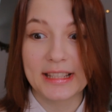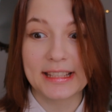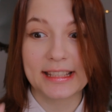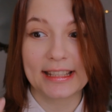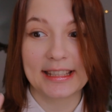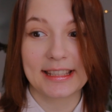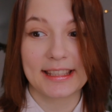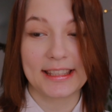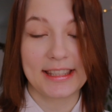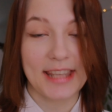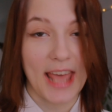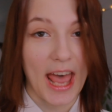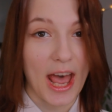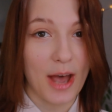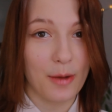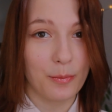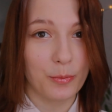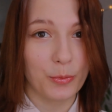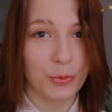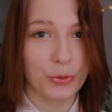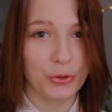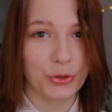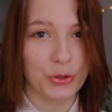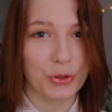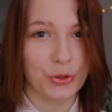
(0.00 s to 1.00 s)

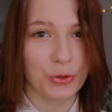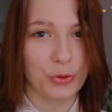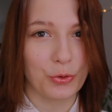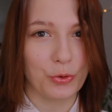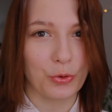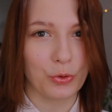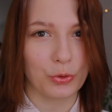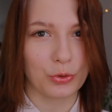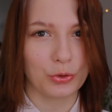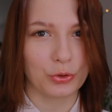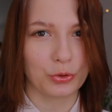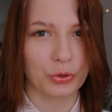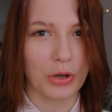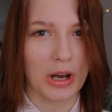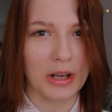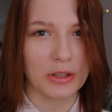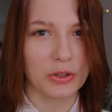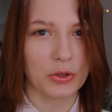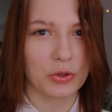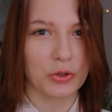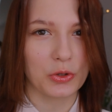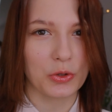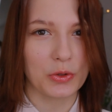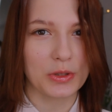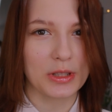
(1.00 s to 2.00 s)
step to try
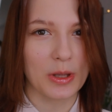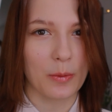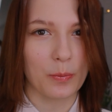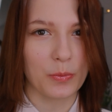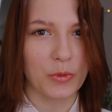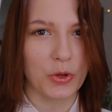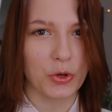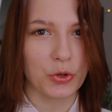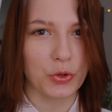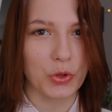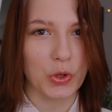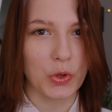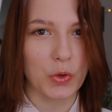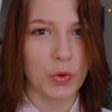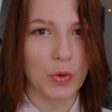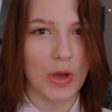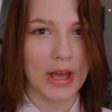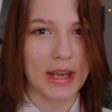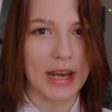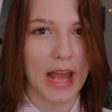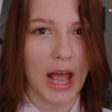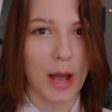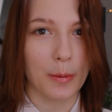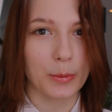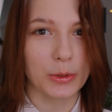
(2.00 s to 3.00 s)
to do something new
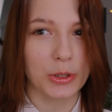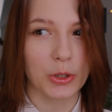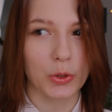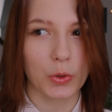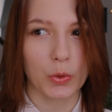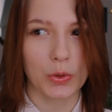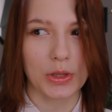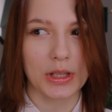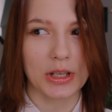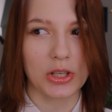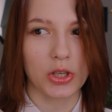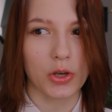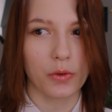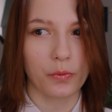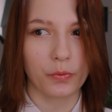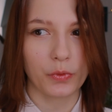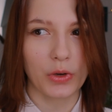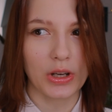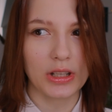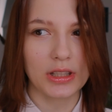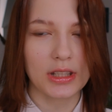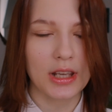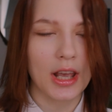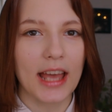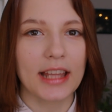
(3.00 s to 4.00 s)
and absolutely
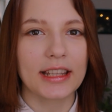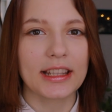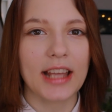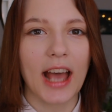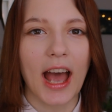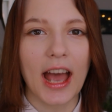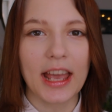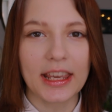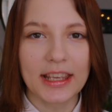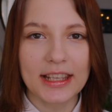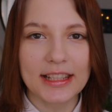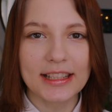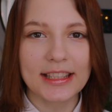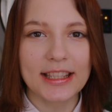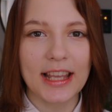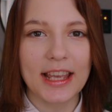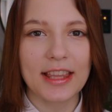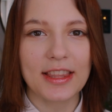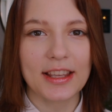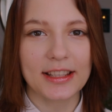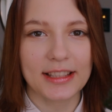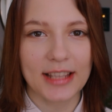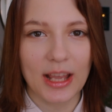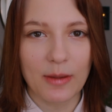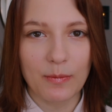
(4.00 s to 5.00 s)
different and i can
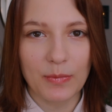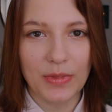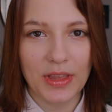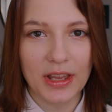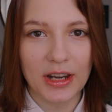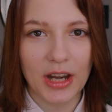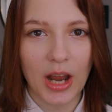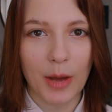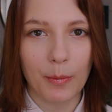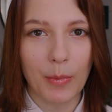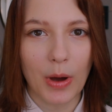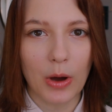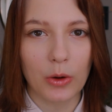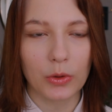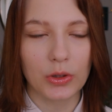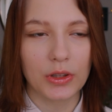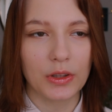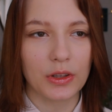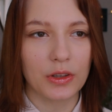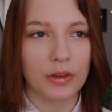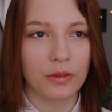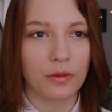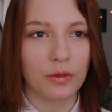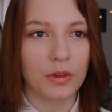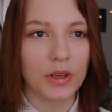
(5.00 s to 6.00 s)
say the same thing about
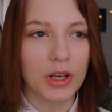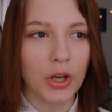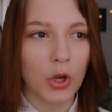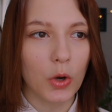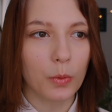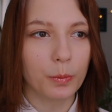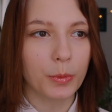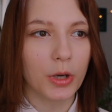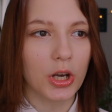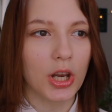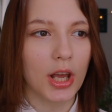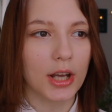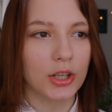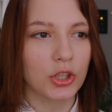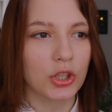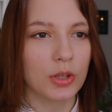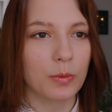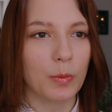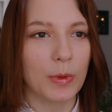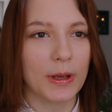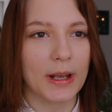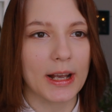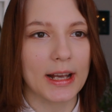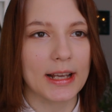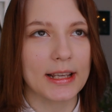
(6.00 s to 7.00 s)
the video
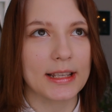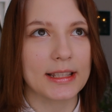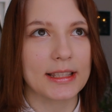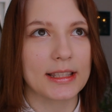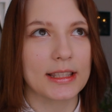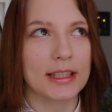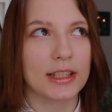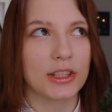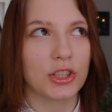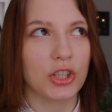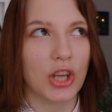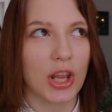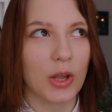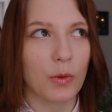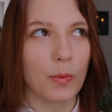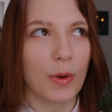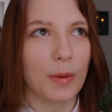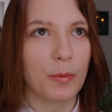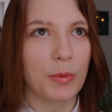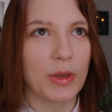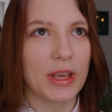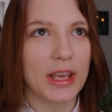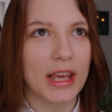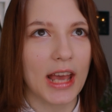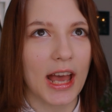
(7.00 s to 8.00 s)
production because
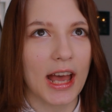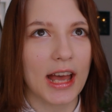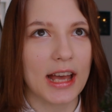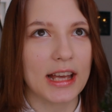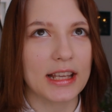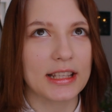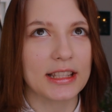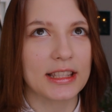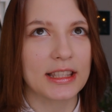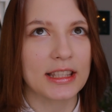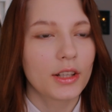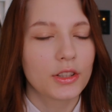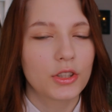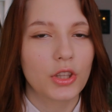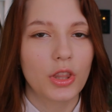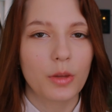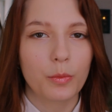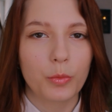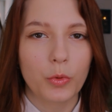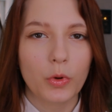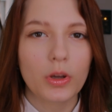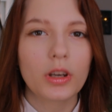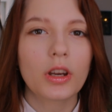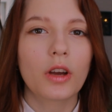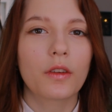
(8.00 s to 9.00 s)
jyp has to
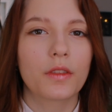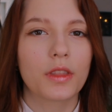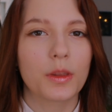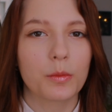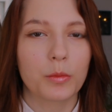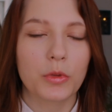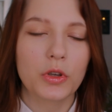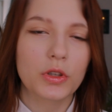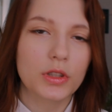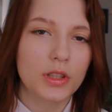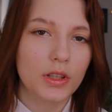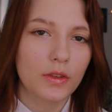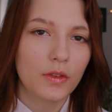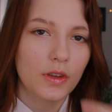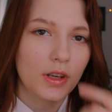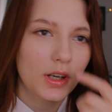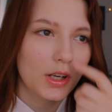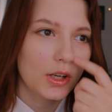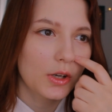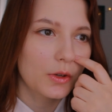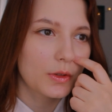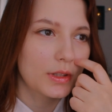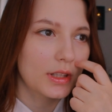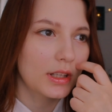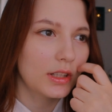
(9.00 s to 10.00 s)
the point of the music
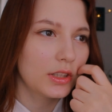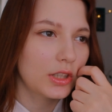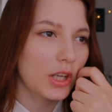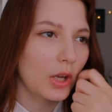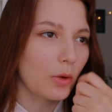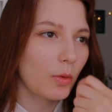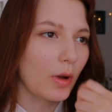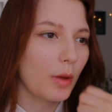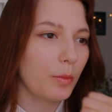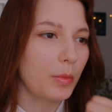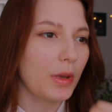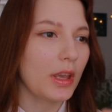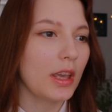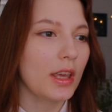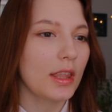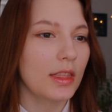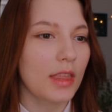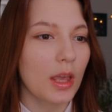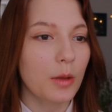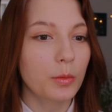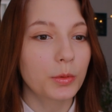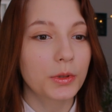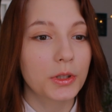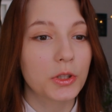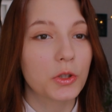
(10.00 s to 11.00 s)
videos in
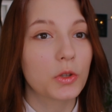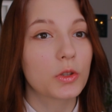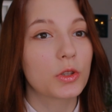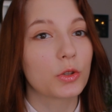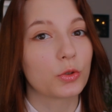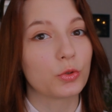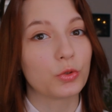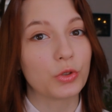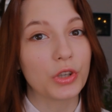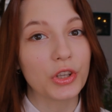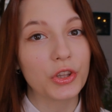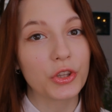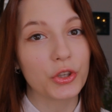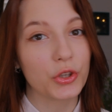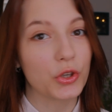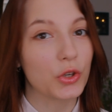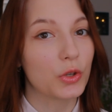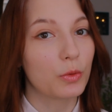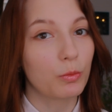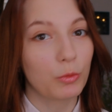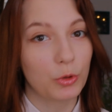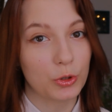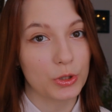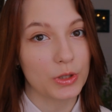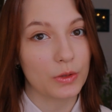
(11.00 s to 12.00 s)
jyp they produce really
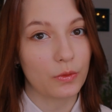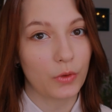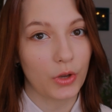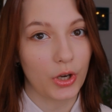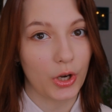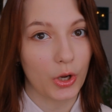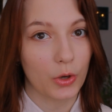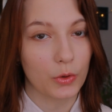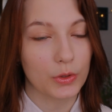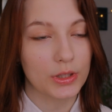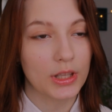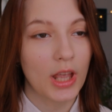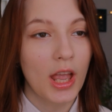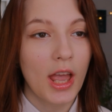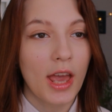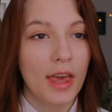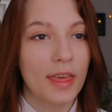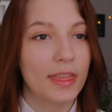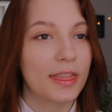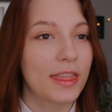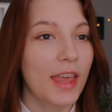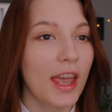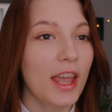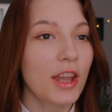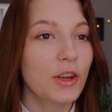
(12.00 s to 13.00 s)
good music videos
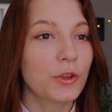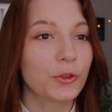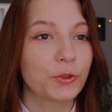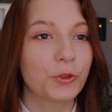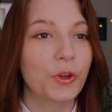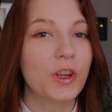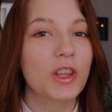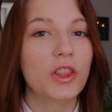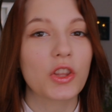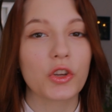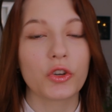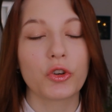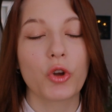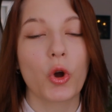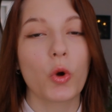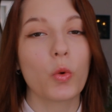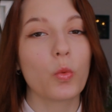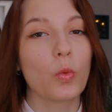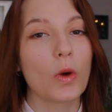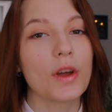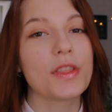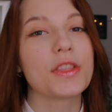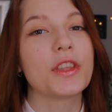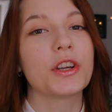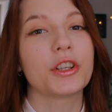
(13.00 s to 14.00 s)
they really know
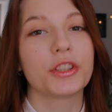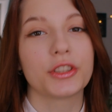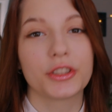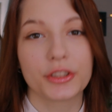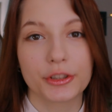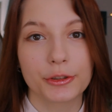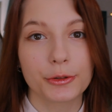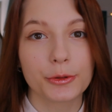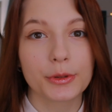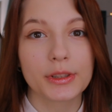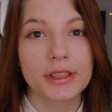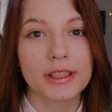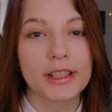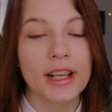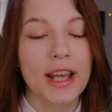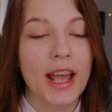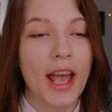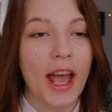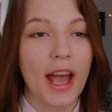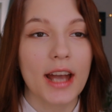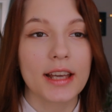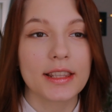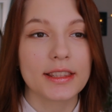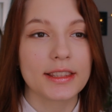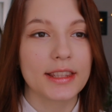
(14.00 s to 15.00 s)
what they're doing
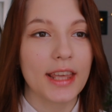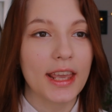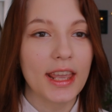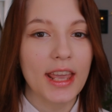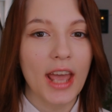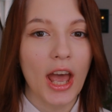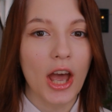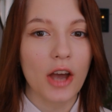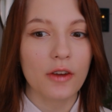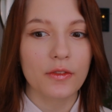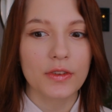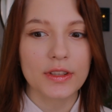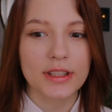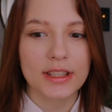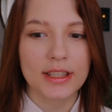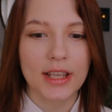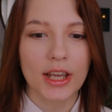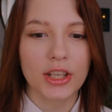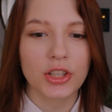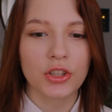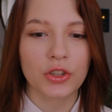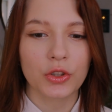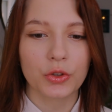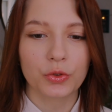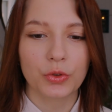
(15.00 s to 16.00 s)
and they have
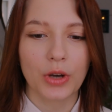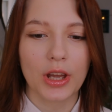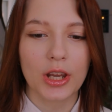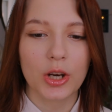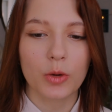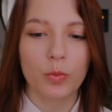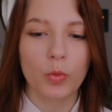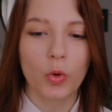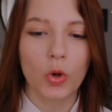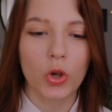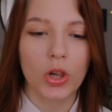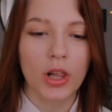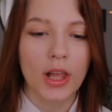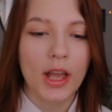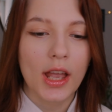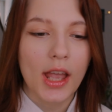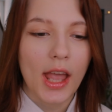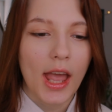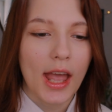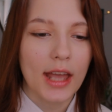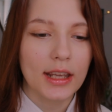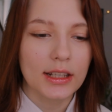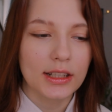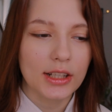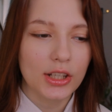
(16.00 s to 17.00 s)
such incredible
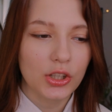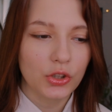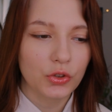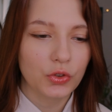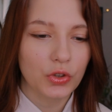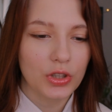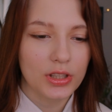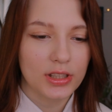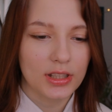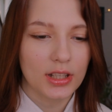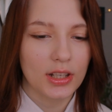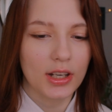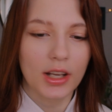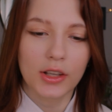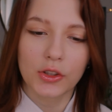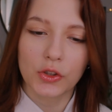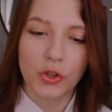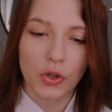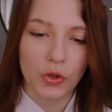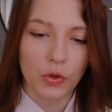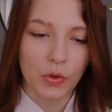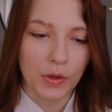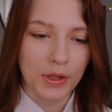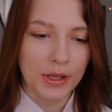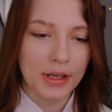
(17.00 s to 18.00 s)
and interesting
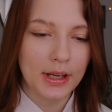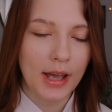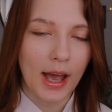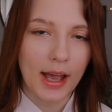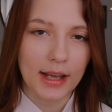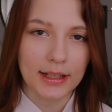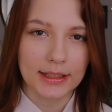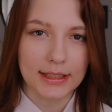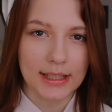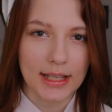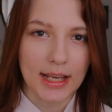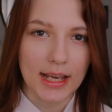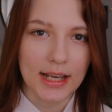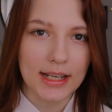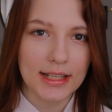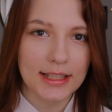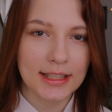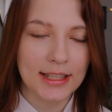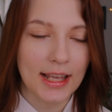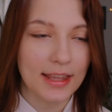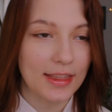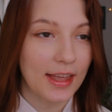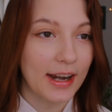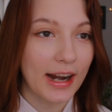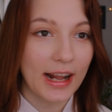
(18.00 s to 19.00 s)
and unique ideas
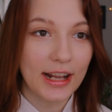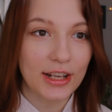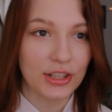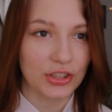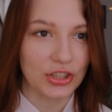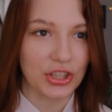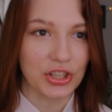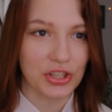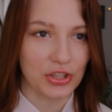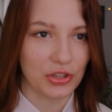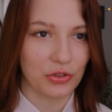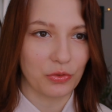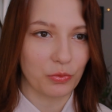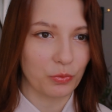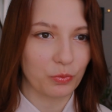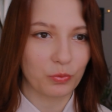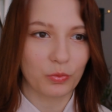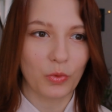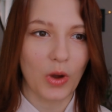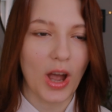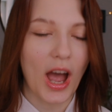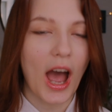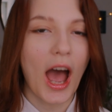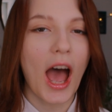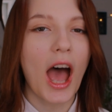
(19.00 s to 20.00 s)
this that I just
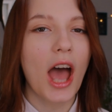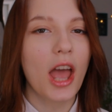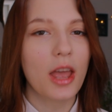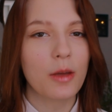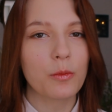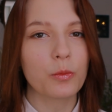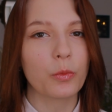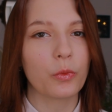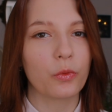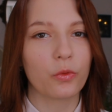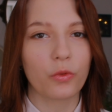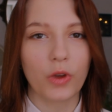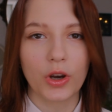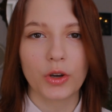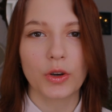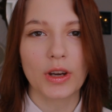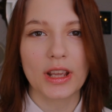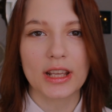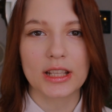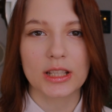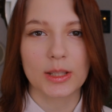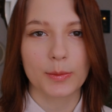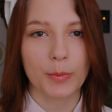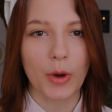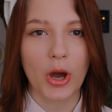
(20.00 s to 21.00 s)
I'm
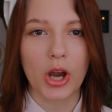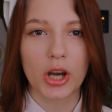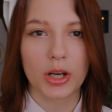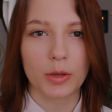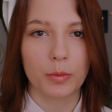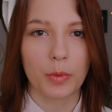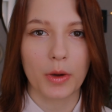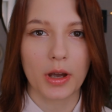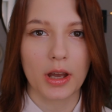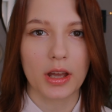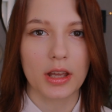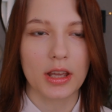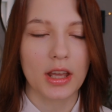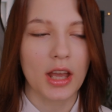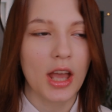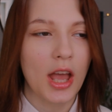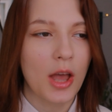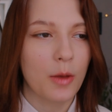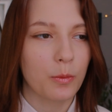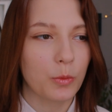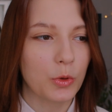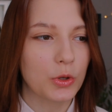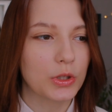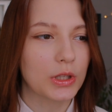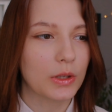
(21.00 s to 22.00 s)
very inspired by
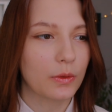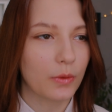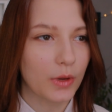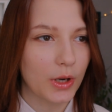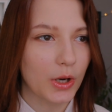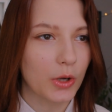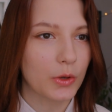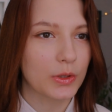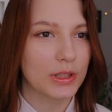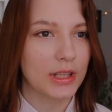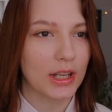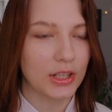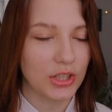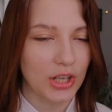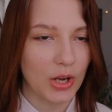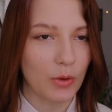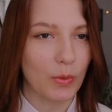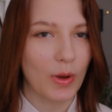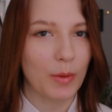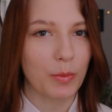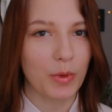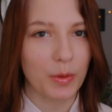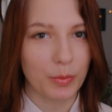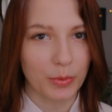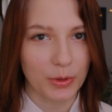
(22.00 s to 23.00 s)
music videos that
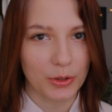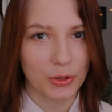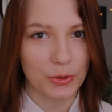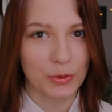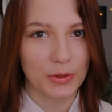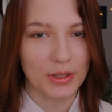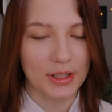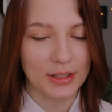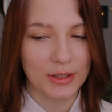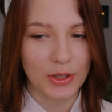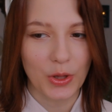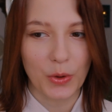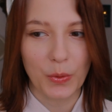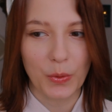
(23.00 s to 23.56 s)
JYP produces